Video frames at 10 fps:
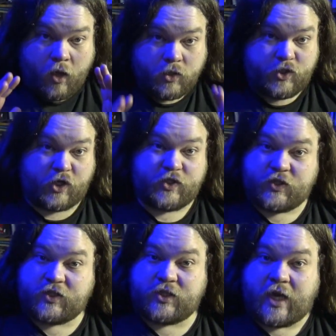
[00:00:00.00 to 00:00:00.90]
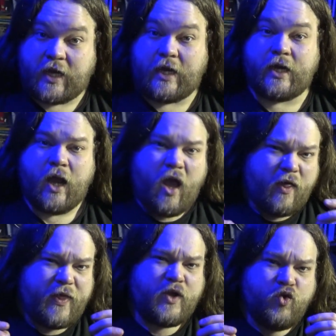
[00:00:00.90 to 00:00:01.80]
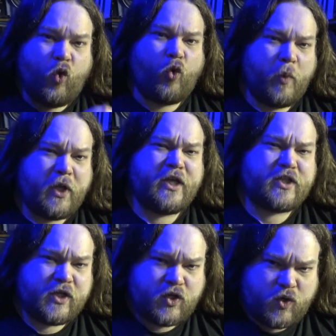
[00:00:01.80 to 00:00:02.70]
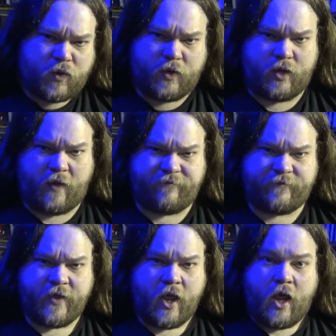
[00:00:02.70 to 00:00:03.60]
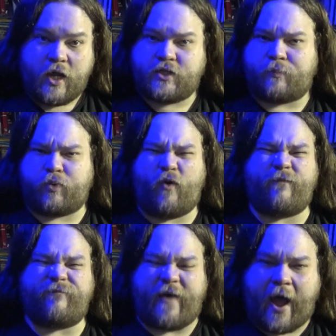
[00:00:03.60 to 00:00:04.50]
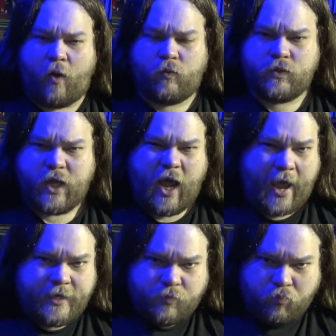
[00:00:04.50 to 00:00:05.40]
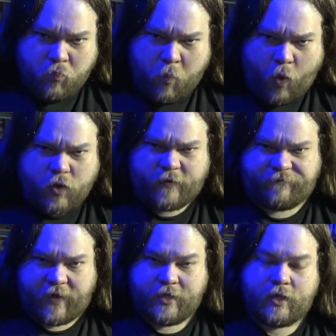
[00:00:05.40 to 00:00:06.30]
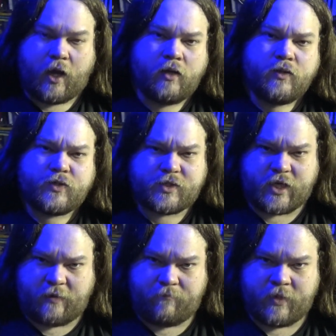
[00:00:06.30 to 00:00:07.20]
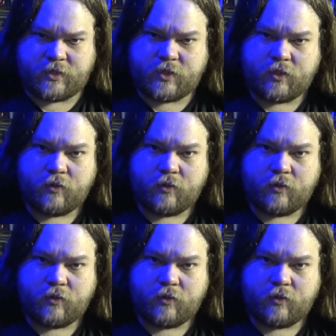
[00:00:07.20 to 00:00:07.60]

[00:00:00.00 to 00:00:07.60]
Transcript: Just saying that normal isn't good enough is a profound and mortifying understatement.